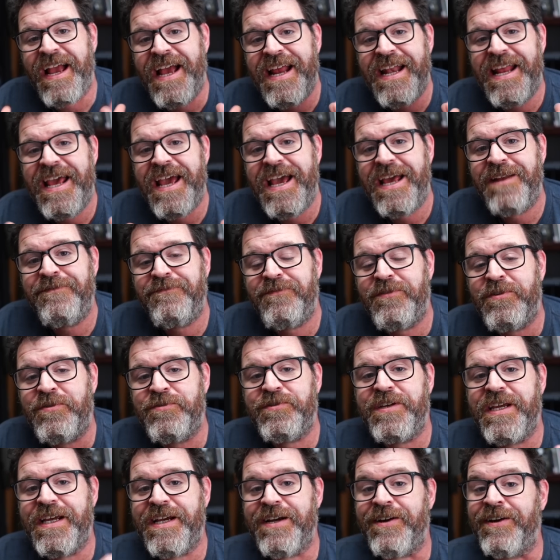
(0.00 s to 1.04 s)
and headphone
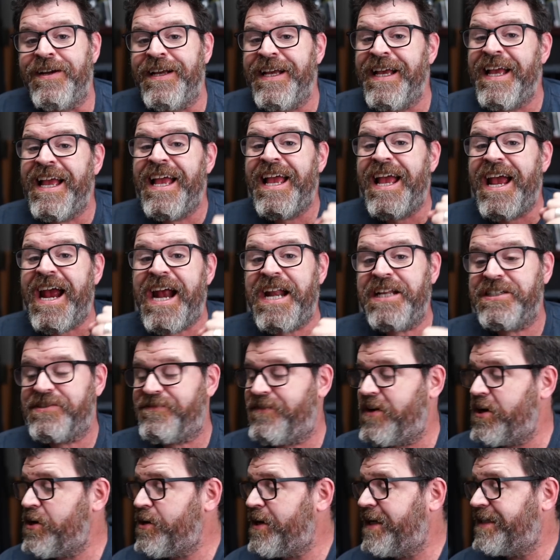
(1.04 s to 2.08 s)
gear. And it's
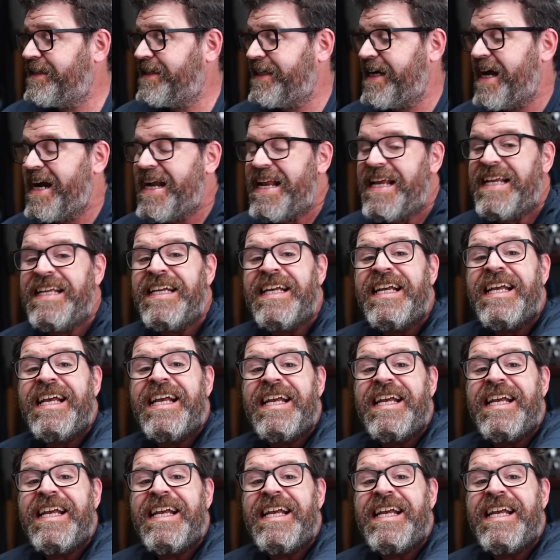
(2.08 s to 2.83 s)
very exciting.